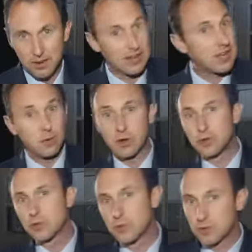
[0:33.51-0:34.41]
Anyone
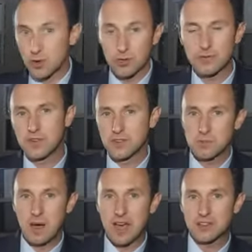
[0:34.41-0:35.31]
who's reserved a
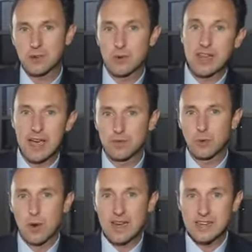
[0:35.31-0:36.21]
spot is going to have to
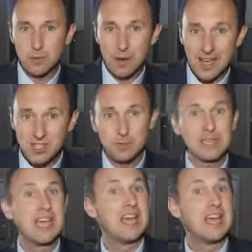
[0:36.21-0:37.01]
wait until possibly